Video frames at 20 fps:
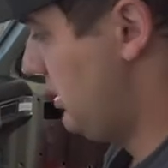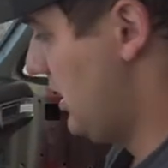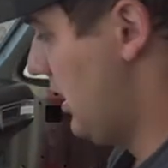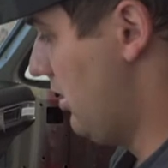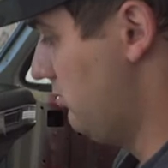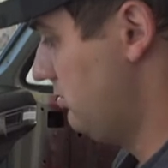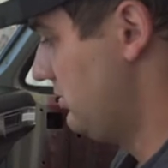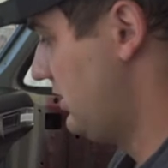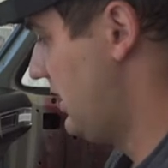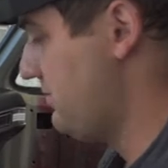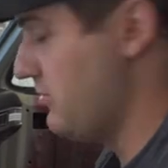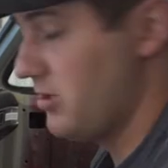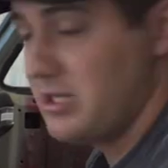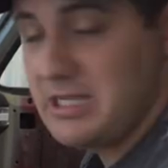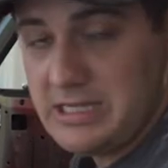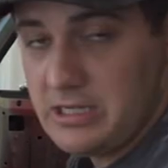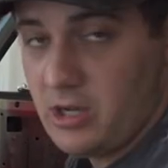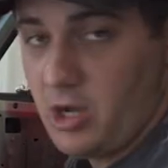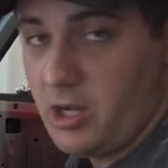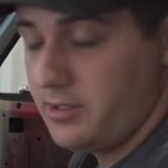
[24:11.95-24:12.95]
you know, keep your
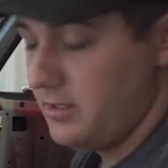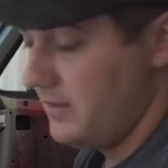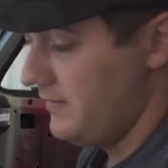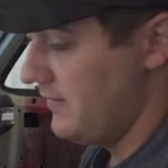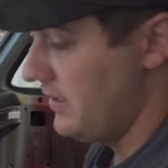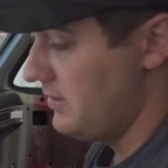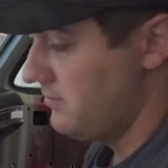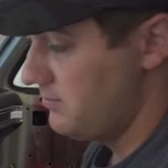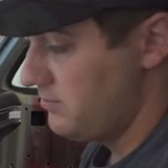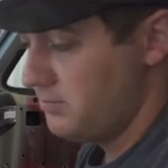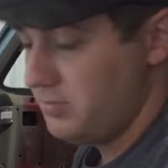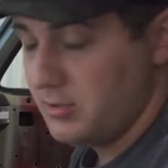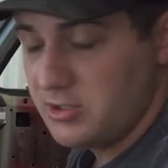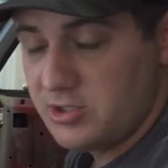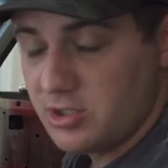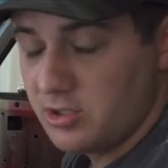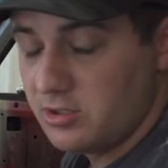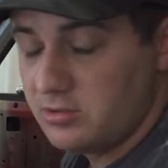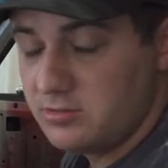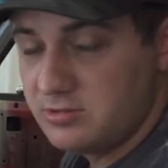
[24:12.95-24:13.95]
key on and then put
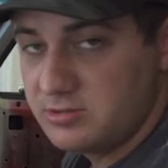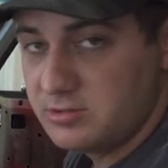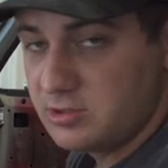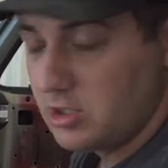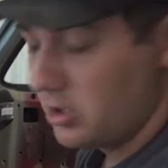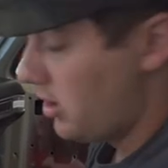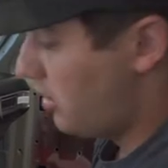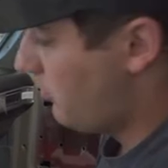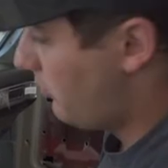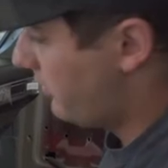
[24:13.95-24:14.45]
your turn on